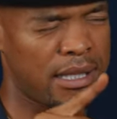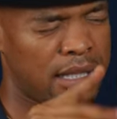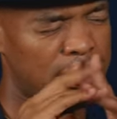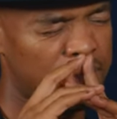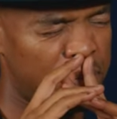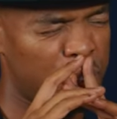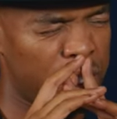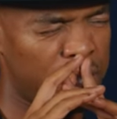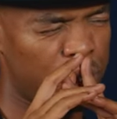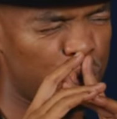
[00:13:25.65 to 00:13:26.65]

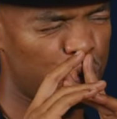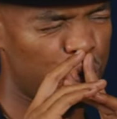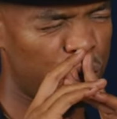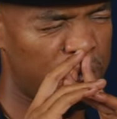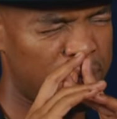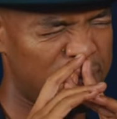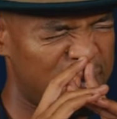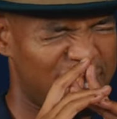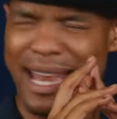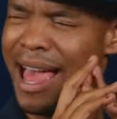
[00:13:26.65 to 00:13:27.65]
inception in
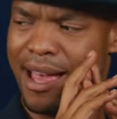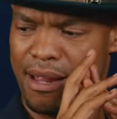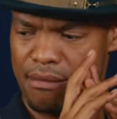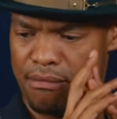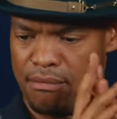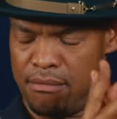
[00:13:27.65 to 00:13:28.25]
2009.